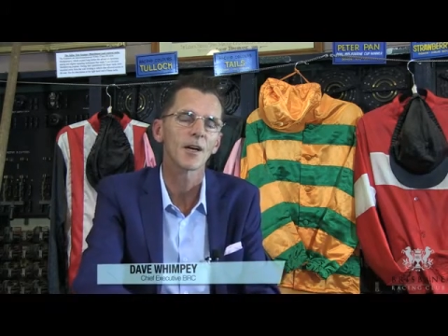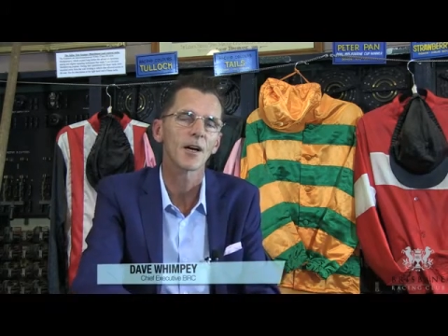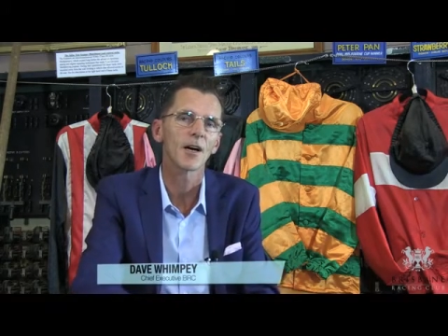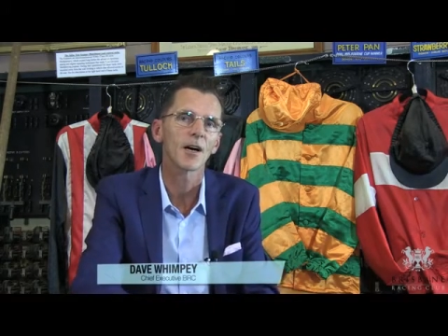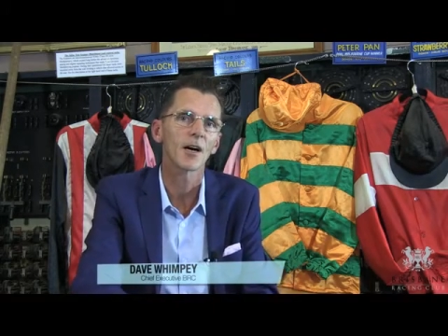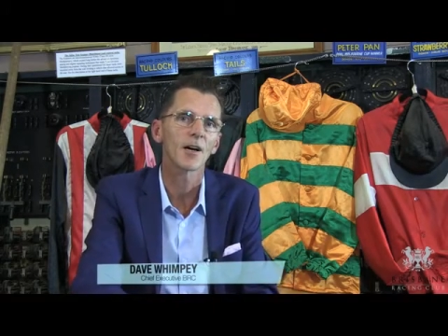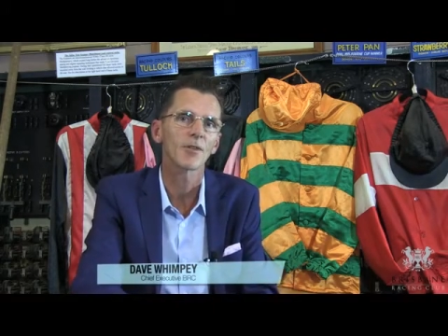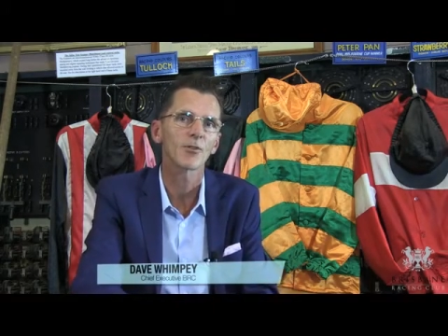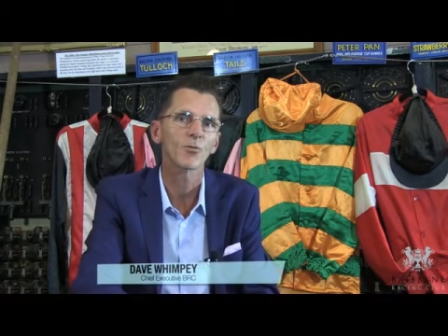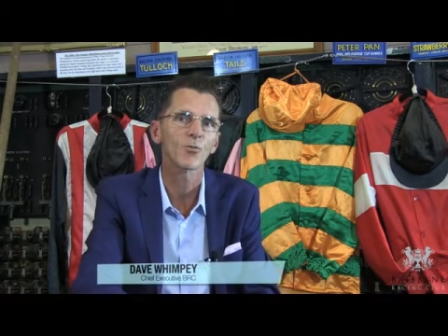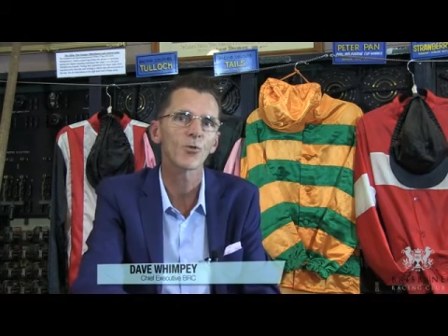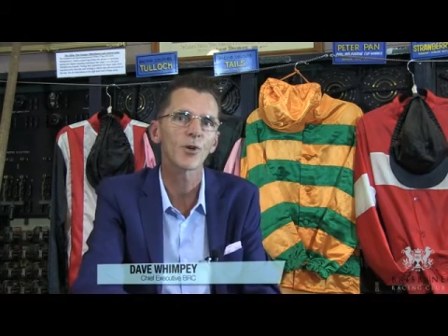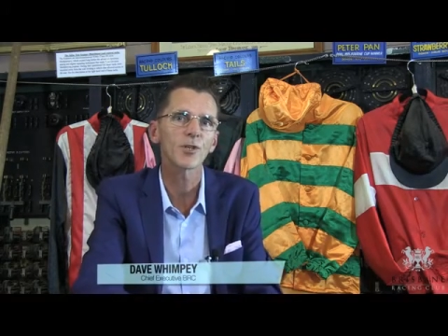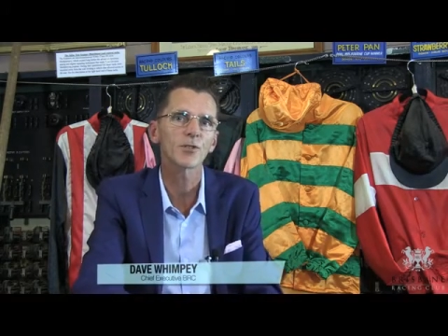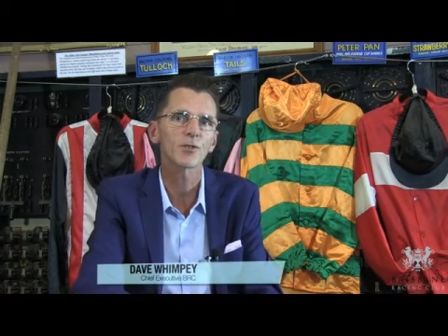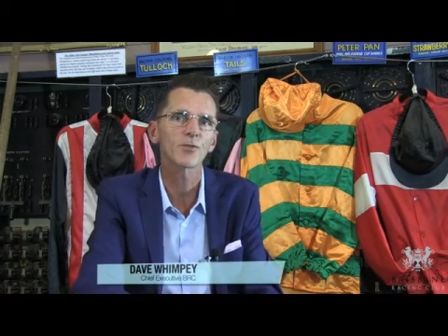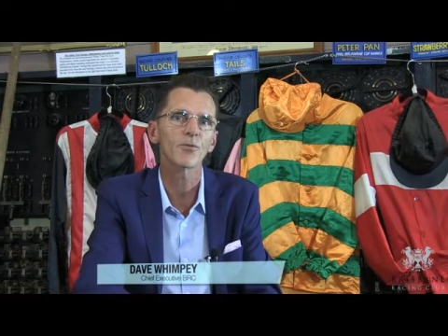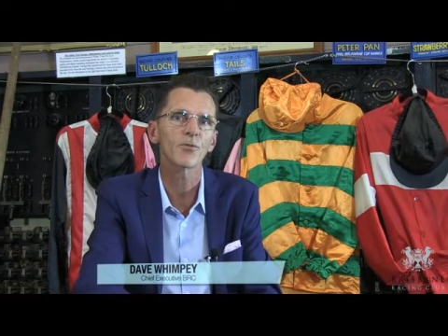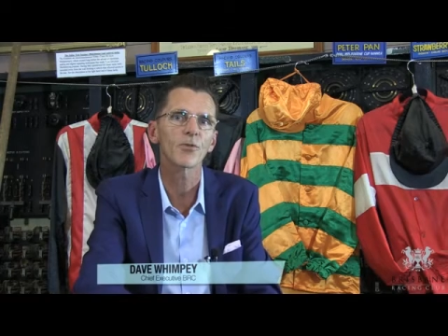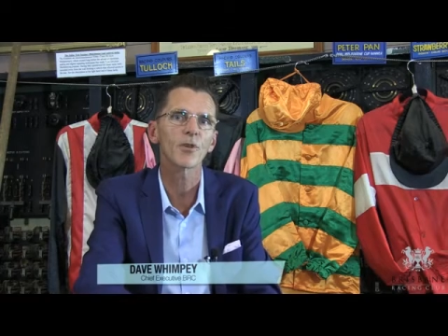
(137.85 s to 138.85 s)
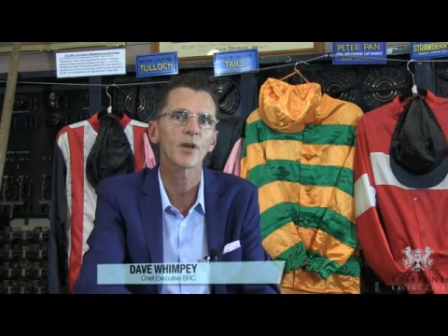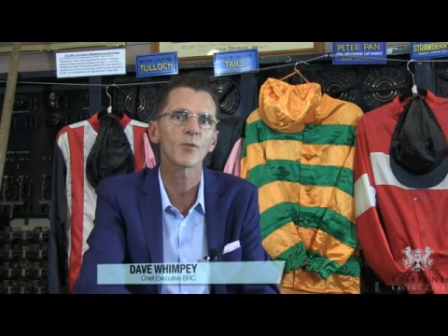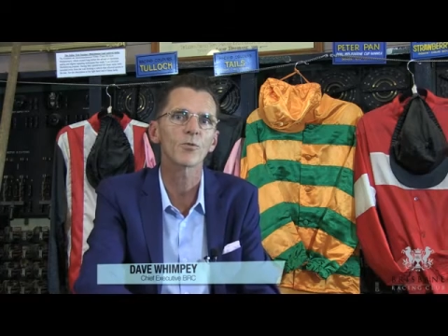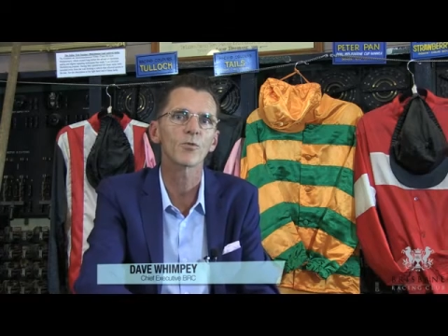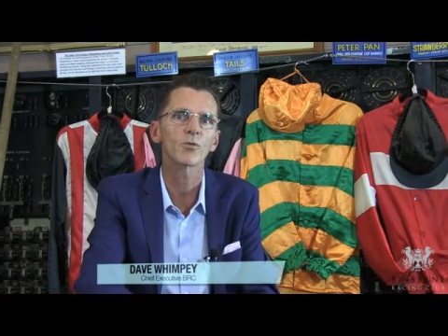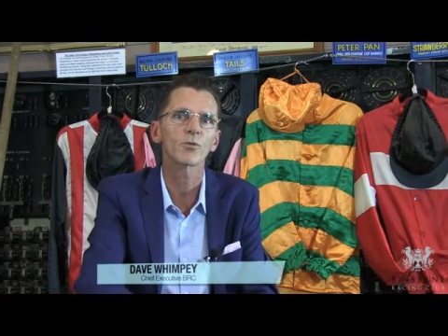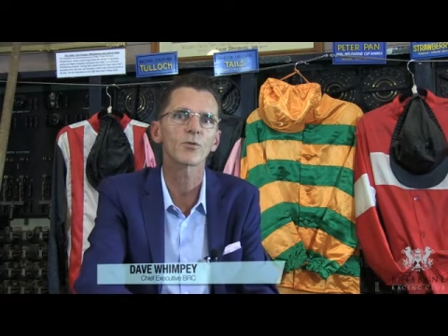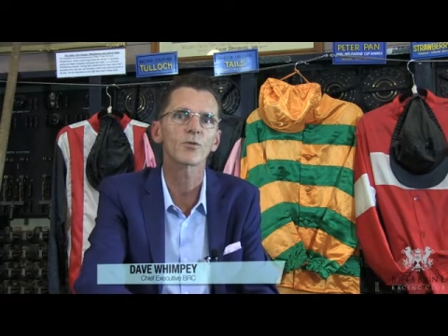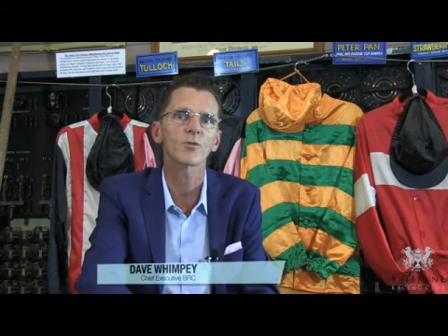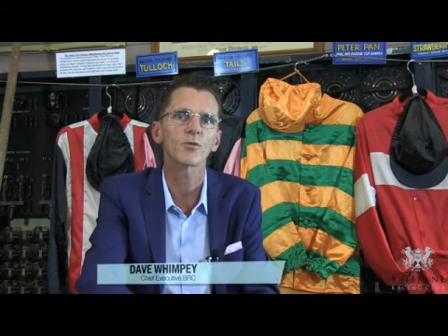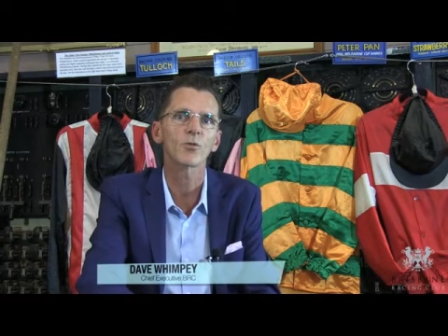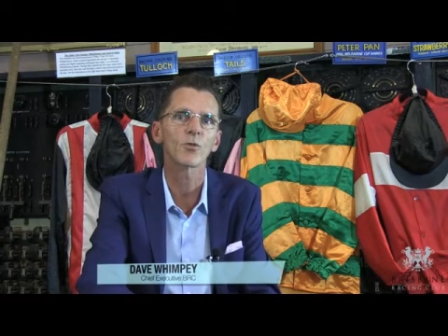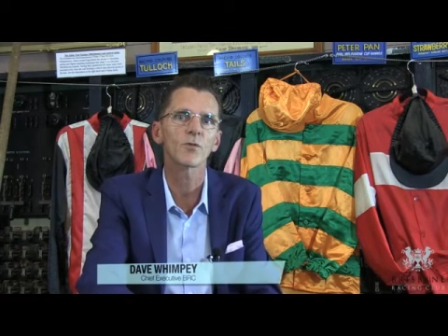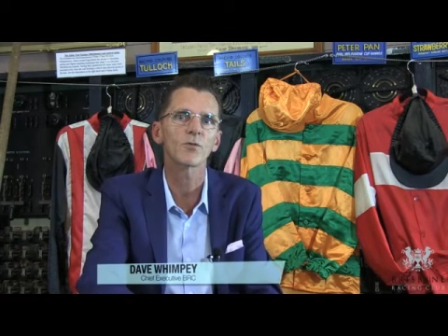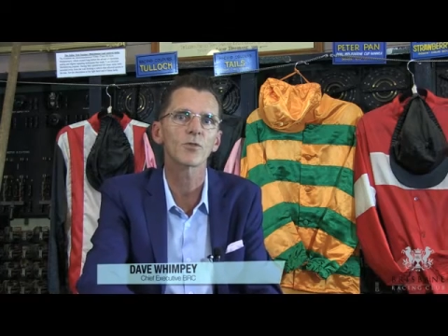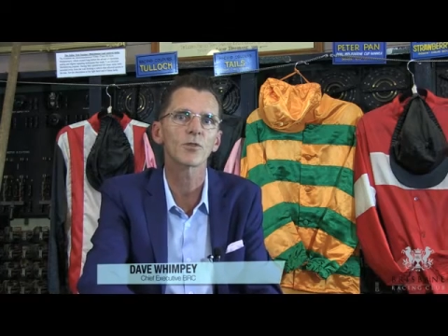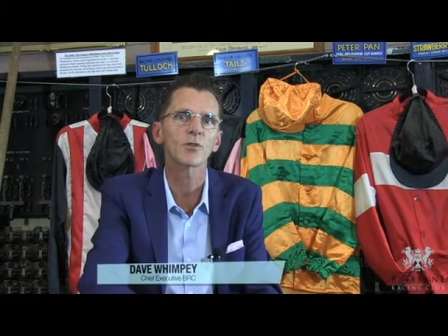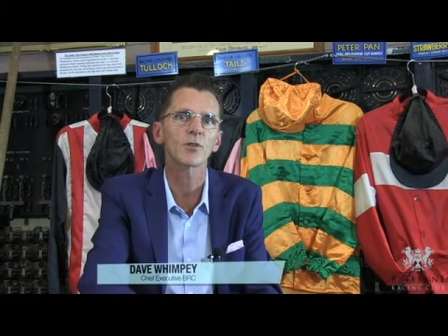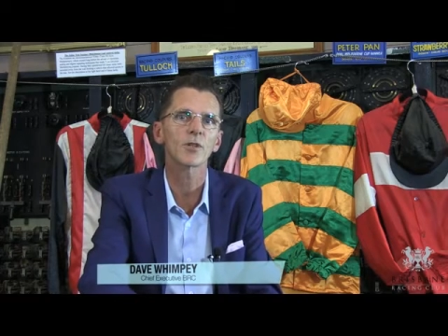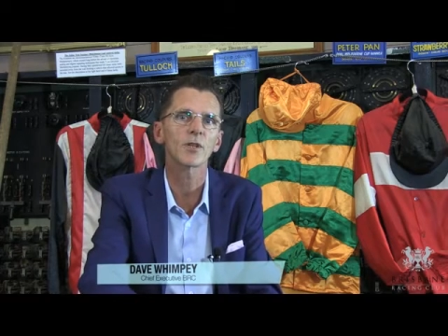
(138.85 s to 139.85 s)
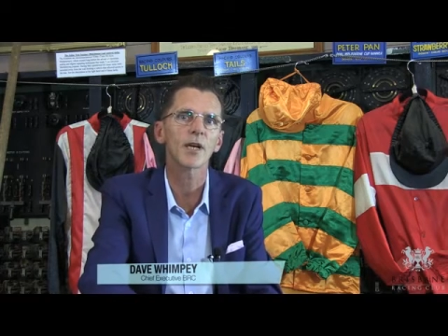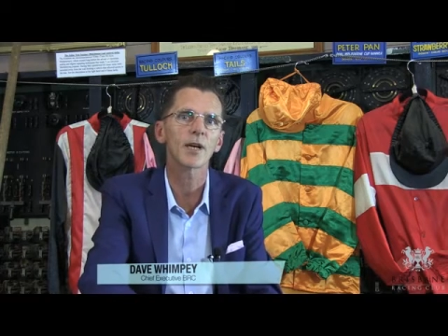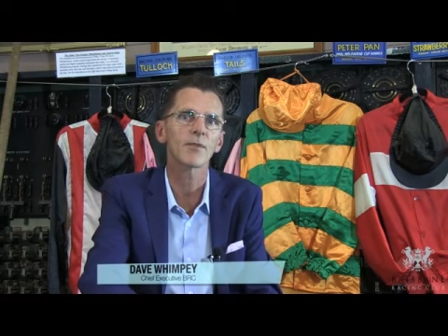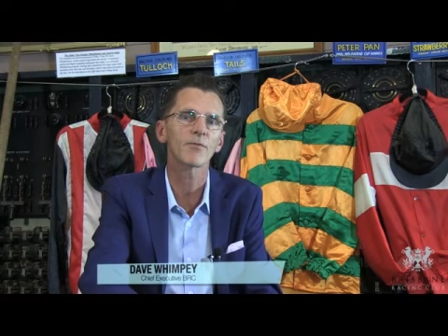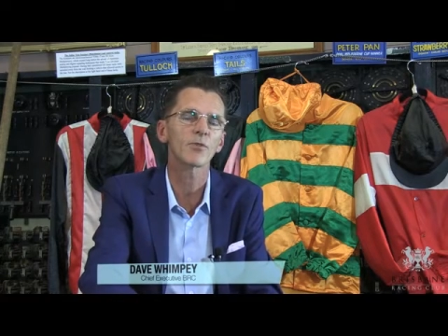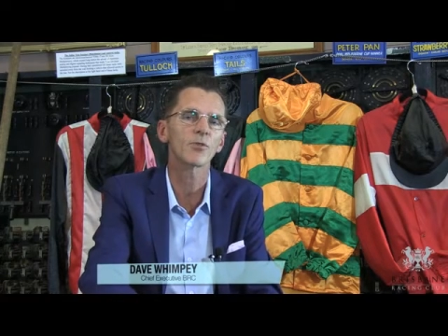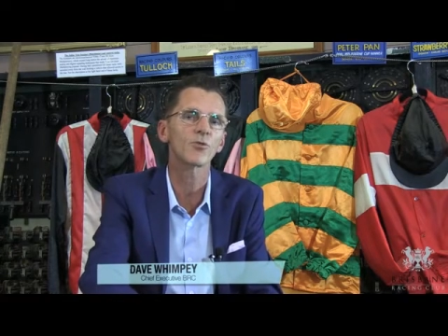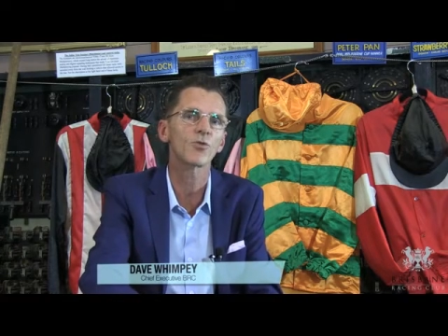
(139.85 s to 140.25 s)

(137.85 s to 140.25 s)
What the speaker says: The reason for that was to obviously have